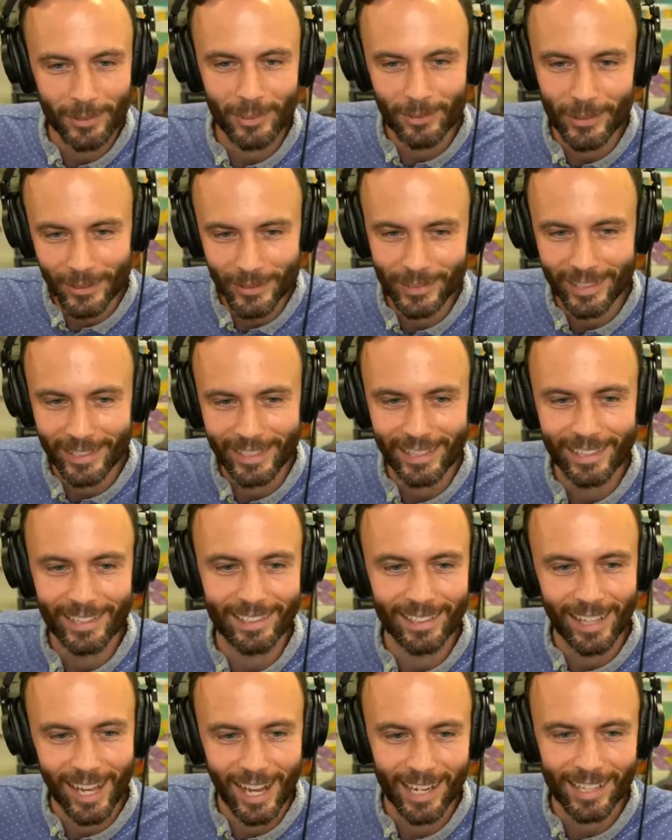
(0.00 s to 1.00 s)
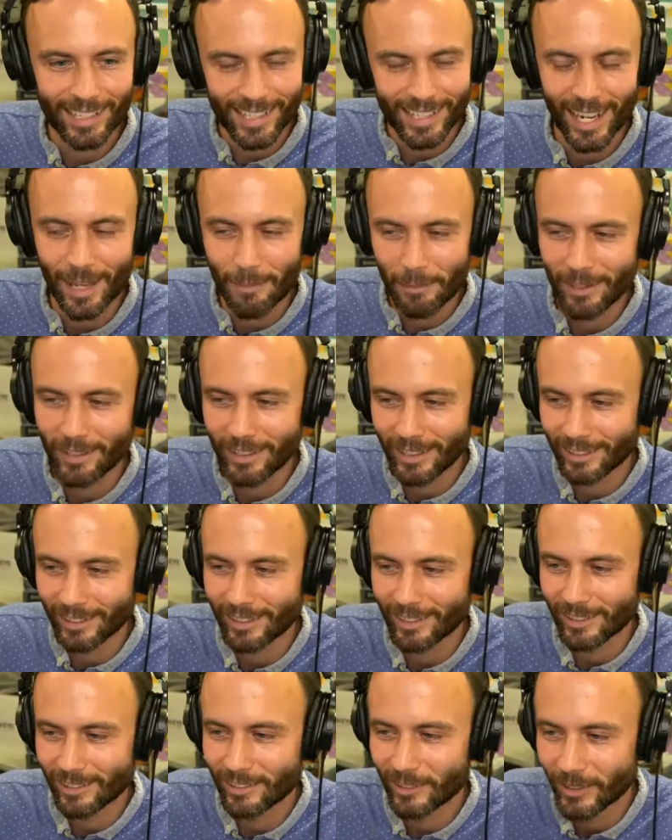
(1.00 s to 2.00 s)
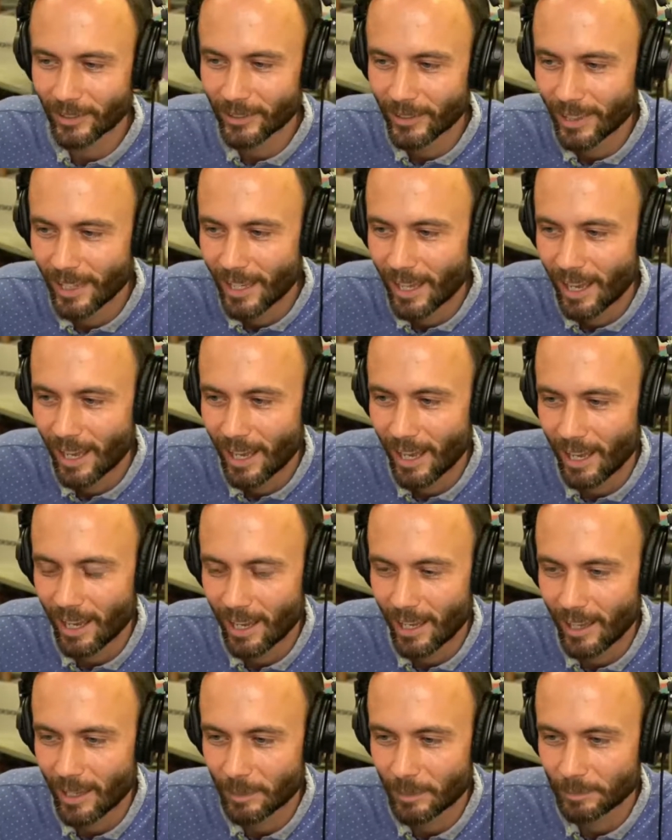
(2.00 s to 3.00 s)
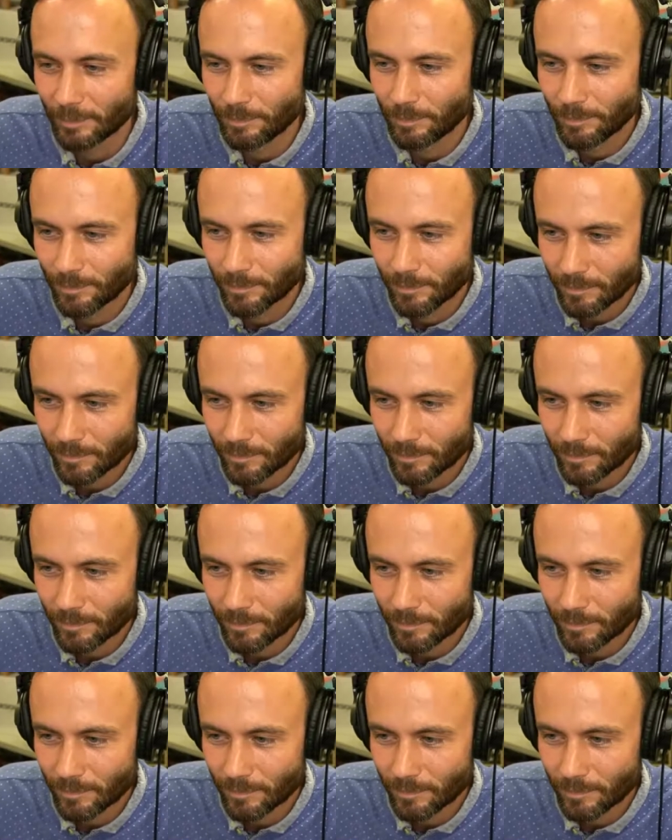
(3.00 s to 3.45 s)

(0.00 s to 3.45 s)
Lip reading: You do need a lot of time to think this through. Um,